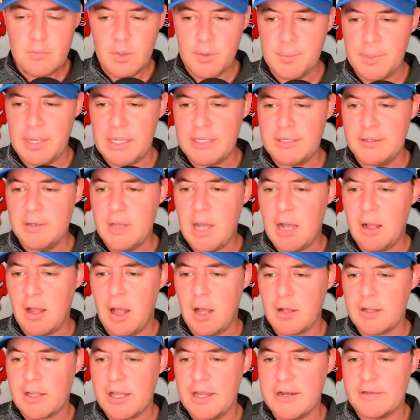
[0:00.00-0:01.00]
But
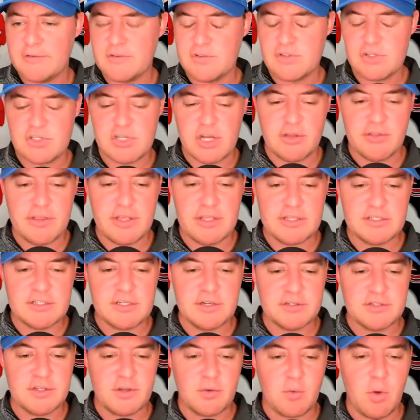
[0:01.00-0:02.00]
I'll kind of share this.
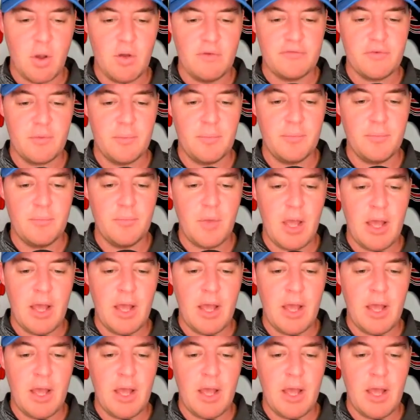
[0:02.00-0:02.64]
Here's a quote from